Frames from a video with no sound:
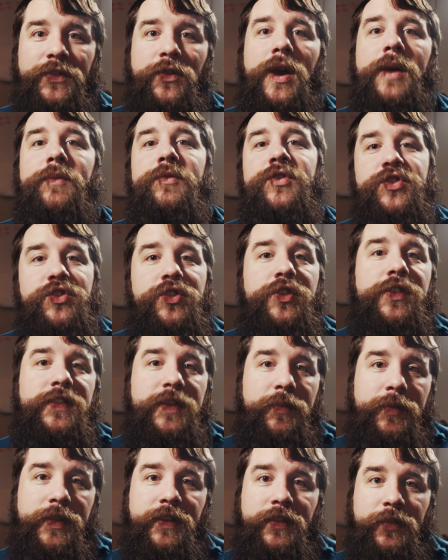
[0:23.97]
so I'm sure
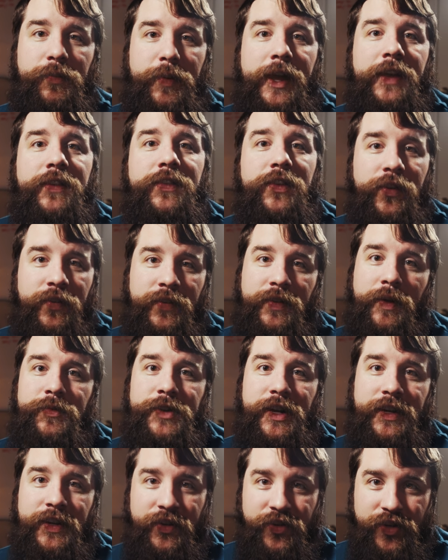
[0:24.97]
some of these specs are
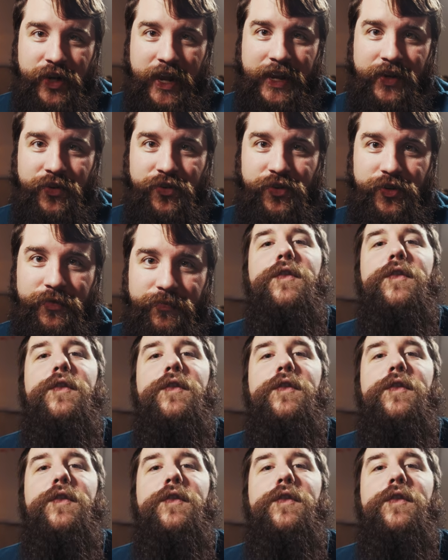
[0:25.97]
subject to change.